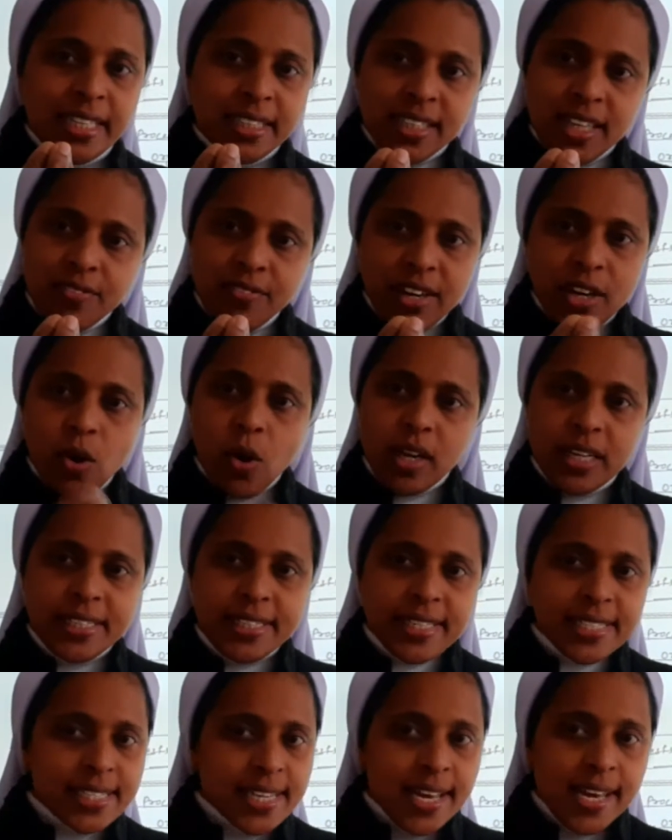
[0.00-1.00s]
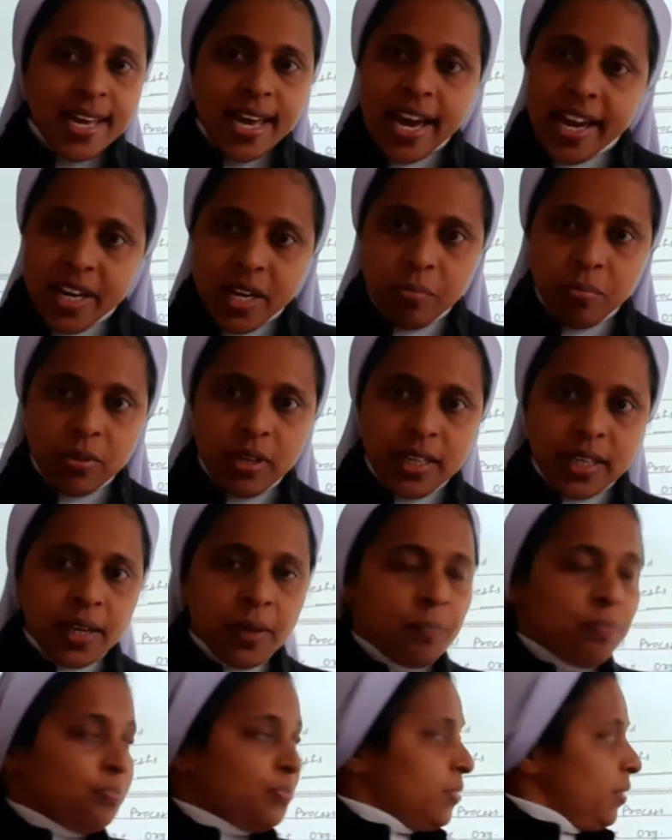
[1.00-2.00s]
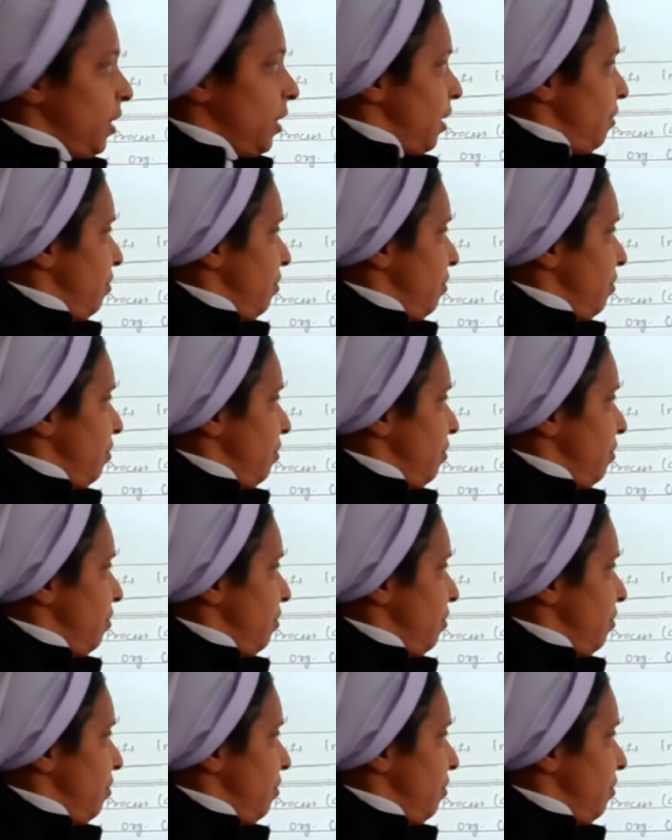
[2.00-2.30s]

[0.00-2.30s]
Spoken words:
then we call it as anabolic. Then